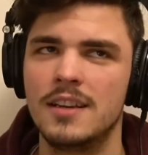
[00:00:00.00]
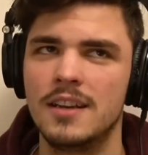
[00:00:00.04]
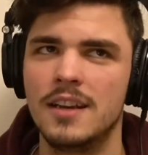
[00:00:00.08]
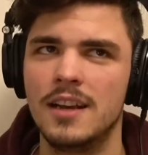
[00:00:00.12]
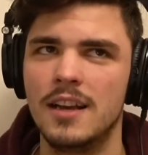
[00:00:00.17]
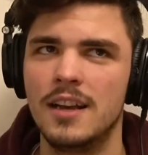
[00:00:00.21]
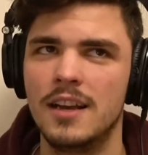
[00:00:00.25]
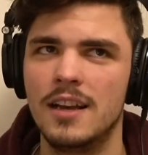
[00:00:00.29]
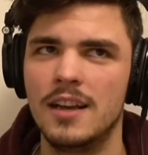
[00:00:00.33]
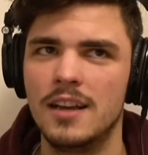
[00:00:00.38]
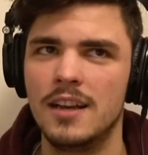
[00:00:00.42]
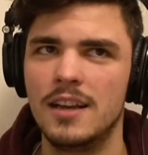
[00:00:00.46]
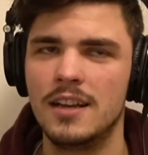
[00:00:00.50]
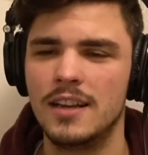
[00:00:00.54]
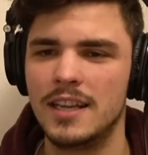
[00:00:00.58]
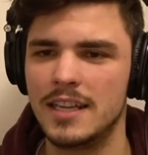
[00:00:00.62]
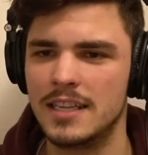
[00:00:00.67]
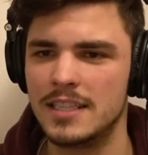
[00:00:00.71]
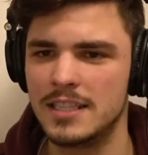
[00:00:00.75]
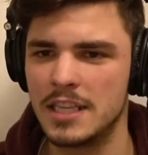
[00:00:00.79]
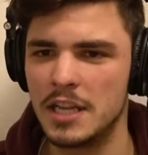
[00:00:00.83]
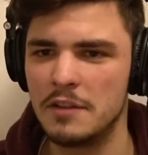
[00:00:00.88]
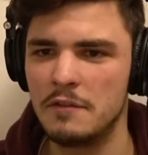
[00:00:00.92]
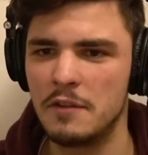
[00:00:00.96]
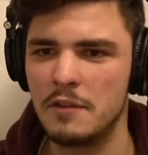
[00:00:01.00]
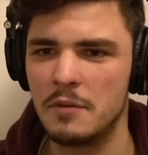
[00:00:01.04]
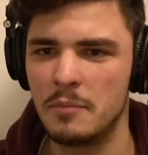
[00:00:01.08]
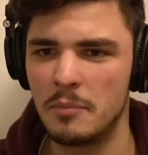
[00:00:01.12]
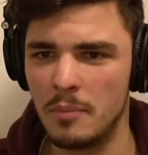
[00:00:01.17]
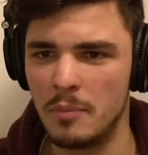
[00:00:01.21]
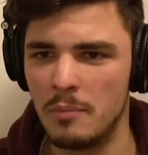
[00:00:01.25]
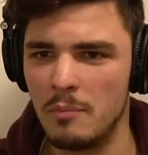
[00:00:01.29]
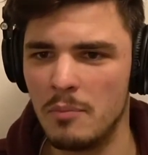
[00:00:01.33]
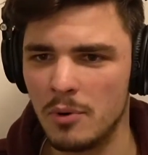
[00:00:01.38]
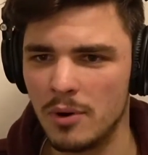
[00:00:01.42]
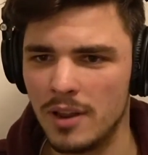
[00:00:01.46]
like silver
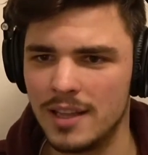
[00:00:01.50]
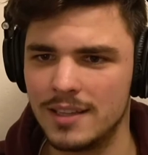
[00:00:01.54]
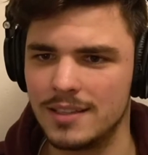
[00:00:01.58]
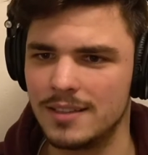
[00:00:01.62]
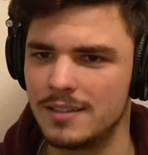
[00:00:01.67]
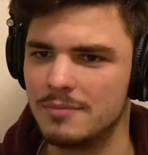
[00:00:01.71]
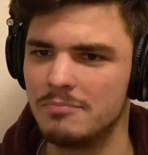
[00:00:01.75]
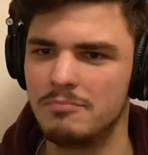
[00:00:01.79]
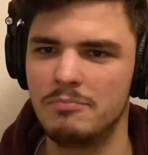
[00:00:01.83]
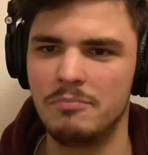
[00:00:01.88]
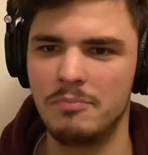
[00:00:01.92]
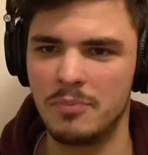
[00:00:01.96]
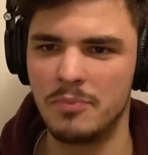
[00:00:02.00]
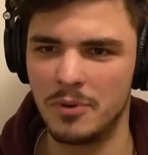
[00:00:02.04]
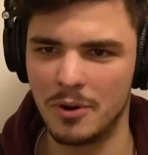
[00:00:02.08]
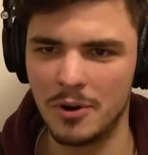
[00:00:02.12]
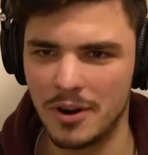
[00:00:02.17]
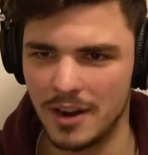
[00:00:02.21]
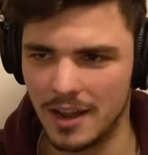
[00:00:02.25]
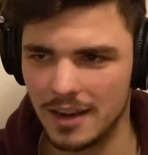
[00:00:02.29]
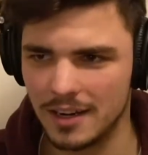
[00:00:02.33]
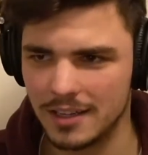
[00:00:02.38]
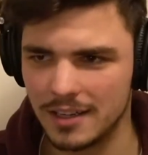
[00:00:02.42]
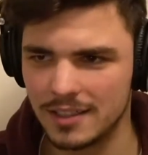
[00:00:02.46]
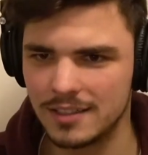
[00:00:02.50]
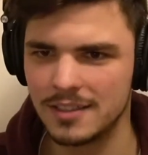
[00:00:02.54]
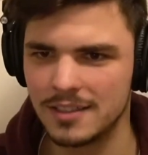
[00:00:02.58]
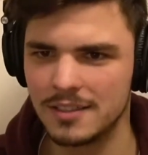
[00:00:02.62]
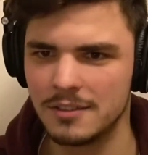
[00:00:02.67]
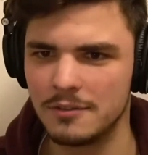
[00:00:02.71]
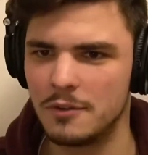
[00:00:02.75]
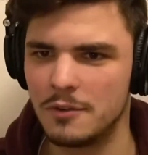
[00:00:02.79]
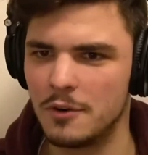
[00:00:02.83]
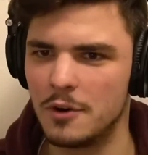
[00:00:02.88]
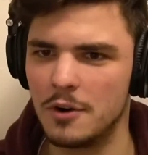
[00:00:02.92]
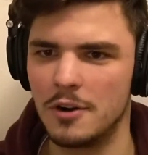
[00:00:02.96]
bullet product
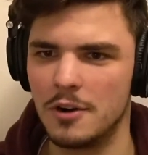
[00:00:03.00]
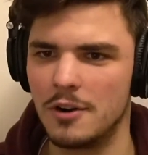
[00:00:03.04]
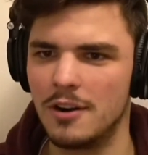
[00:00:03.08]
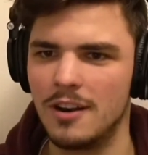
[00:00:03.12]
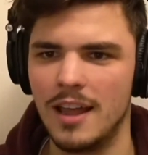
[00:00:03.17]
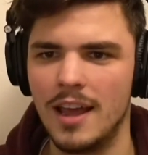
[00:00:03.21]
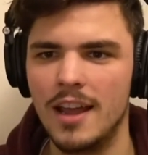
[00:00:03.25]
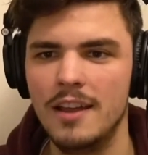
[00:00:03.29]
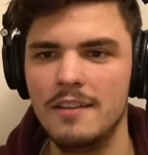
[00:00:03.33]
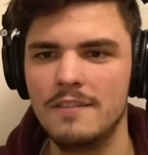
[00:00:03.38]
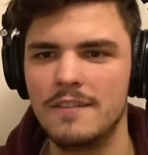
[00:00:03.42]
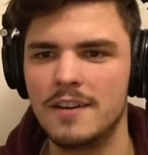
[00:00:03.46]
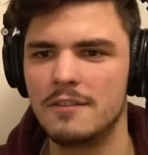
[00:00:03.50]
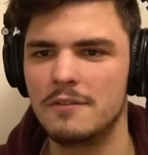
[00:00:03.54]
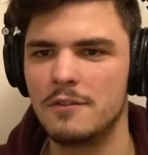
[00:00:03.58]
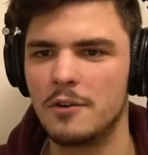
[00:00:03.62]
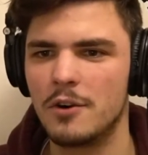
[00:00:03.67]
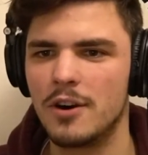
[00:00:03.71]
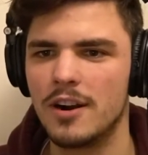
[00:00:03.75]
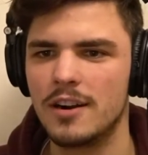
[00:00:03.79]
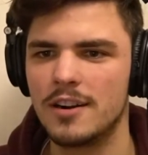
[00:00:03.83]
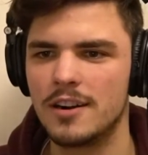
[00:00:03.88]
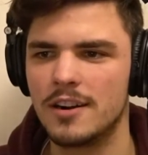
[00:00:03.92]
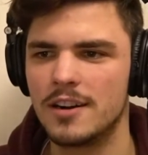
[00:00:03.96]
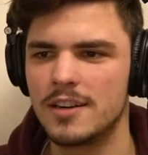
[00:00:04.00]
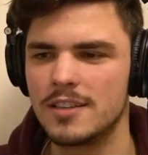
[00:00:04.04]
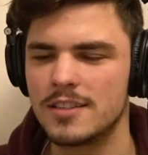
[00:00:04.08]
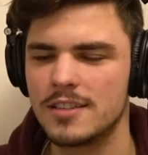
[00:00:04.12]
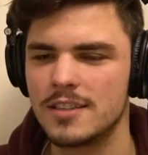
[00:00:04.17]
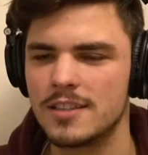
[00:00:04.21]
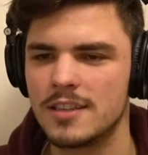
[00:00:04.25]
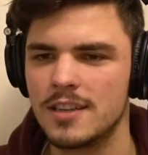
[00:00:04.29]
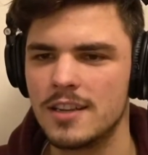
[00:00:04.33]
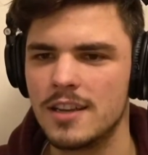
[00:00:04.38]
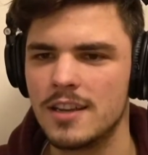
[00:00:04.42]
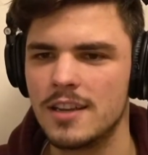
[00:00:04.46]
for your life and for
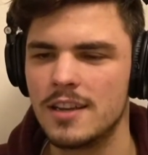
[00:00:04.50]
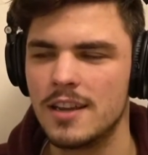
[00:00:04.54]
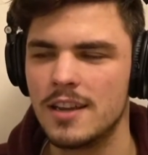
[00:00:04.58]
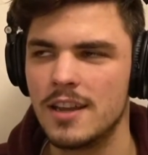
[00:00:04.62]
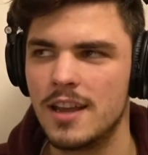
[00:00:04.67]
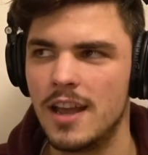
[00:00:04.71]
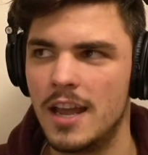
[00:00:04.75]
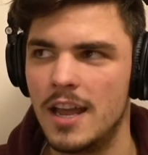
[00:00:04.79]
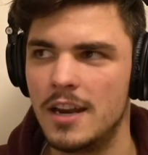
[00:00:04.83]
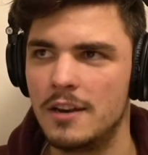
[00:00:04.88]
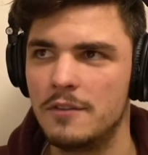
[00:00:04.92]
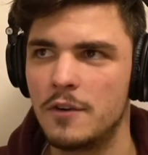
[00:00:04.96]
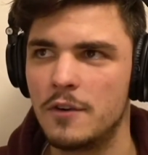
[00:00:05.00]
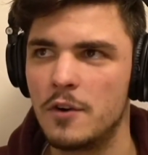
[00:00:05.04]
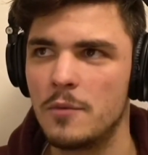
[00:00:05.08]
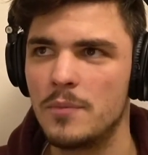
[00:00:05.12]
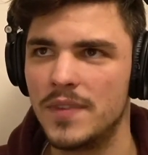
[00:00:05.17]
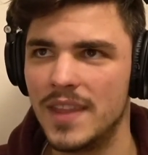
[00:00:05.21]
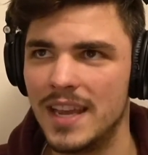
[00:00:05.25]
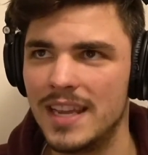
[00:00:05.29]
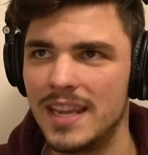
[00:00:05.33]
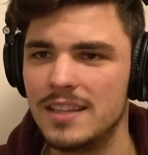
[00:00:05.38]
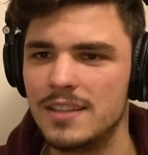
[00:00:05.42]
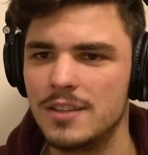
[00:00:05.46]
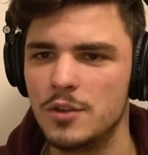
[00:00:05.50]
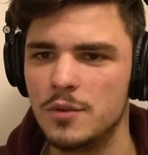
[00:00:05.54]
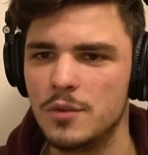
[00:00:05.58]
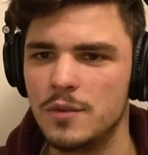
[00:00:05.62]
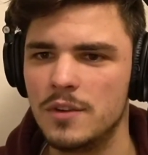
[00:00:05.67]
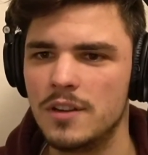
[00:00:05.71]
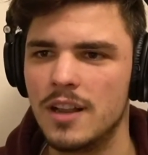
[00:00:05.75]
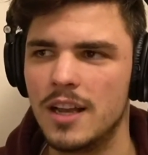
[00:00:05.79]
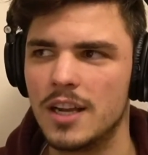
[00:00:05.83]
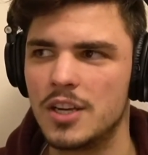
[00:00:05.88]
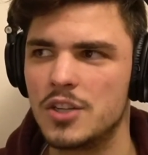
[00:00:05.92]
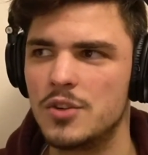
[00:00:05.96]
others. And from that you
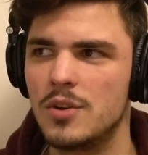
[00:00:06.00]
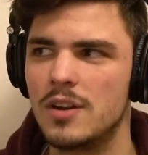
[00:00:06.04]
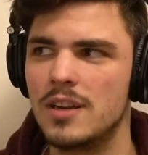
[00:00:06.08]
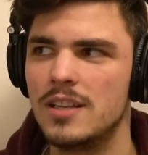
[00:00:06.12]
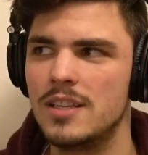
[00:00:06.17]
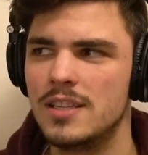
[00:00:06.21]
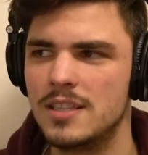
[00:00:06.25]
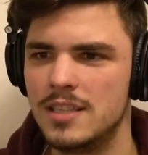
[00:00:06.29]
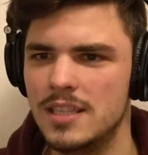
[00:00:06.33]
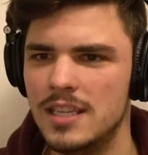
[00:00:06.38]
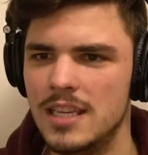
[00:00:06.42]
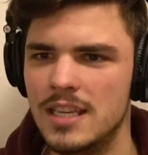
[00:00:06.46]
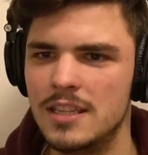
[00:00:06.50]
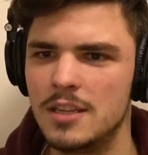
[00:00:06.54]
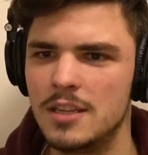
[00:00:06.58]
will actually see